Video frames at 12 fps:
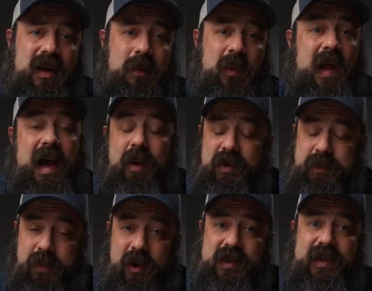Well, I was
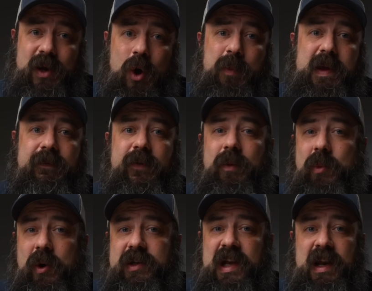personally hoping for
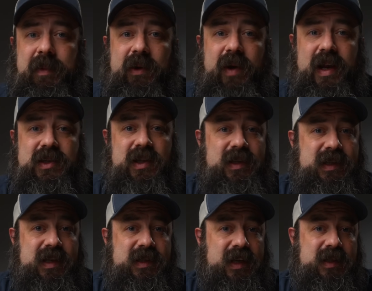more dynamic range in the
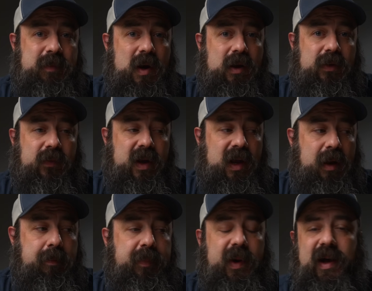Z6 Mark III,
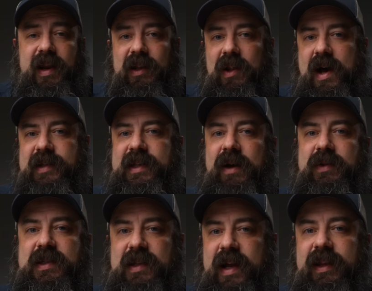but it lost out
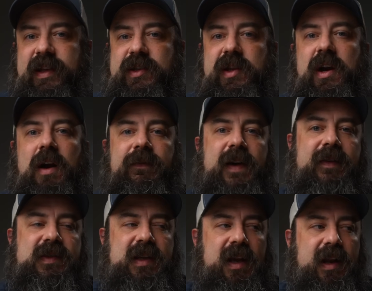slightly to the
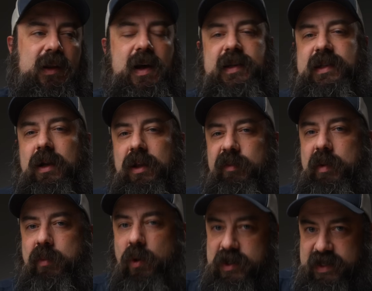R5C and it lost out a little bit
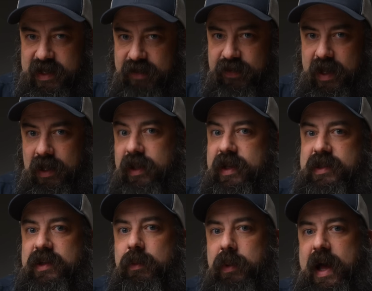more significantly
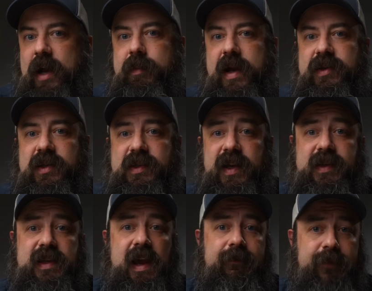to the Blackmagic
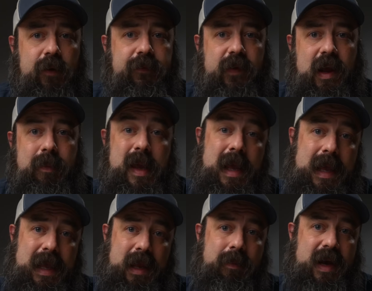6K full frame
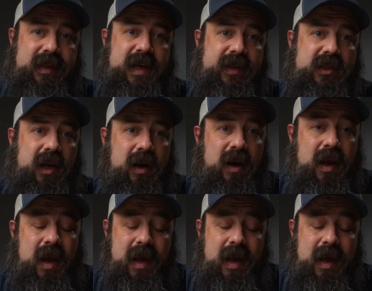in my test here.